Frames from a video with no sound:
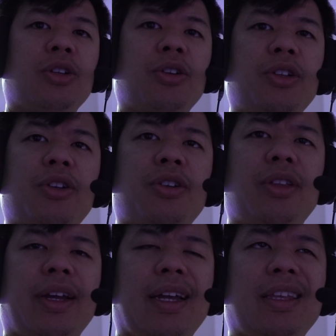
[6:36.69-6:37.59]
So earlier,
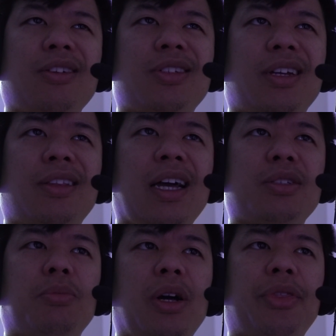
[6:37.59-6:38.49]
like I think it was like
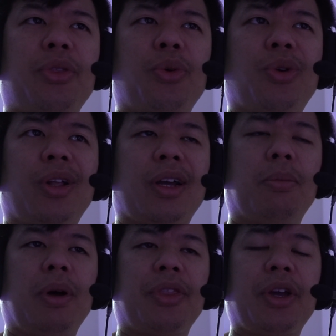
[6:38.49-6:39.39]
last month or like
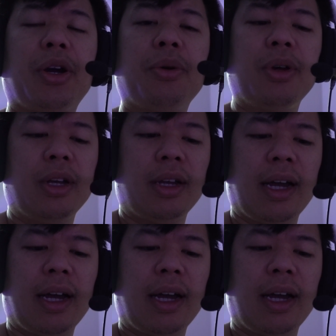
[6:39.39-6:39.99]
a month ago,